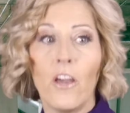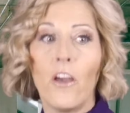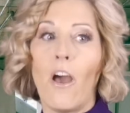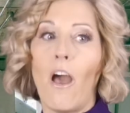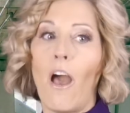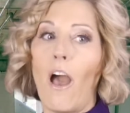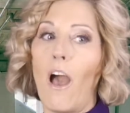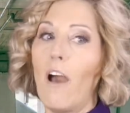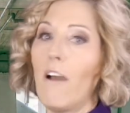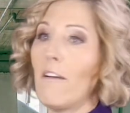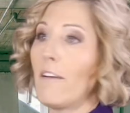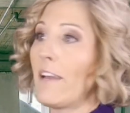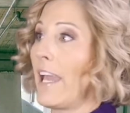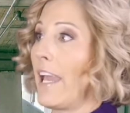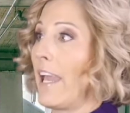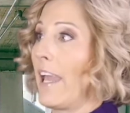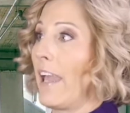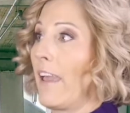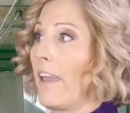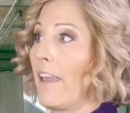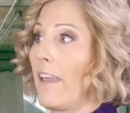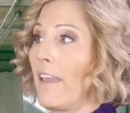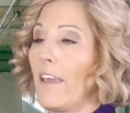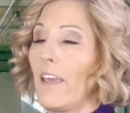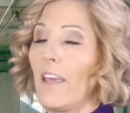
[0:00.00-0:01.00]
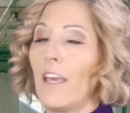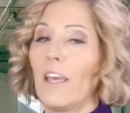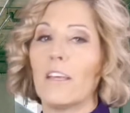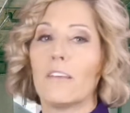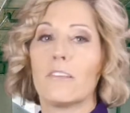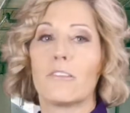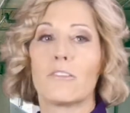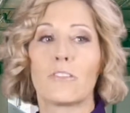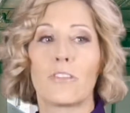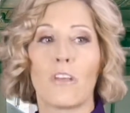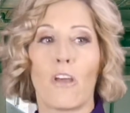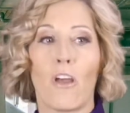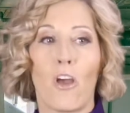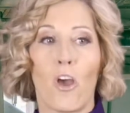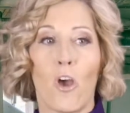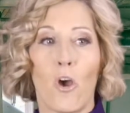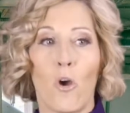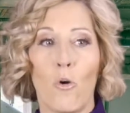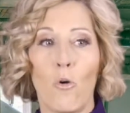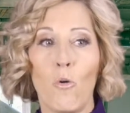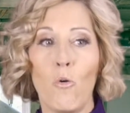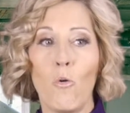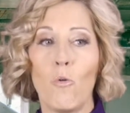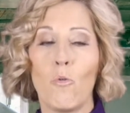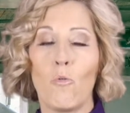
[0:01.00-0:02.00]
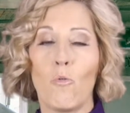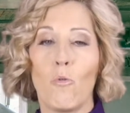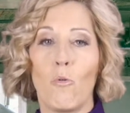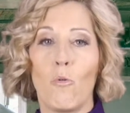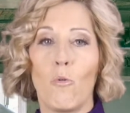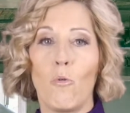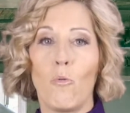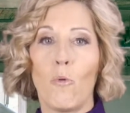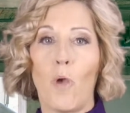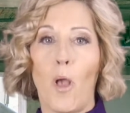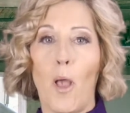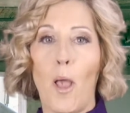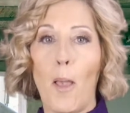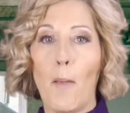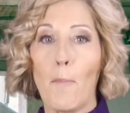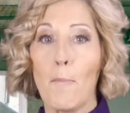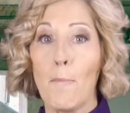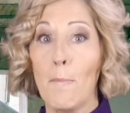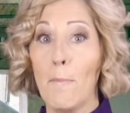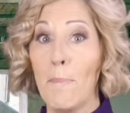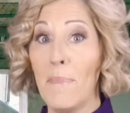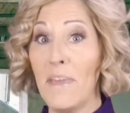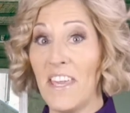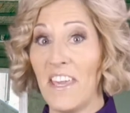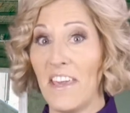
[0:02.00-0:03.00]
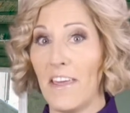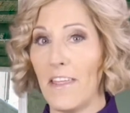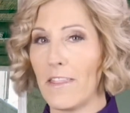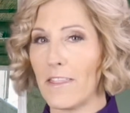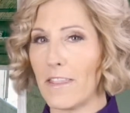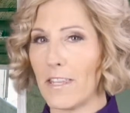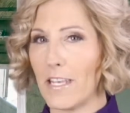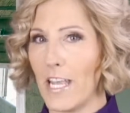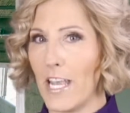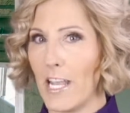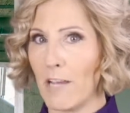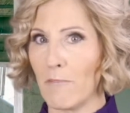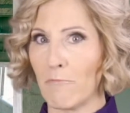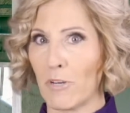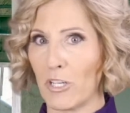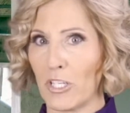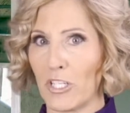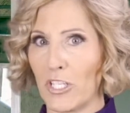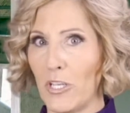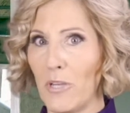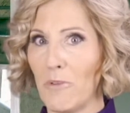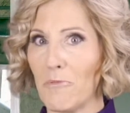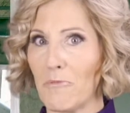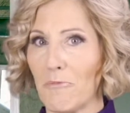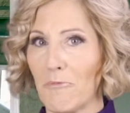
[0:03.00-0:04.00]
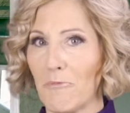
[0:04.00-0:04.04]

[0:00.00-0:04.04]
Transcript: Okay, so myth number two.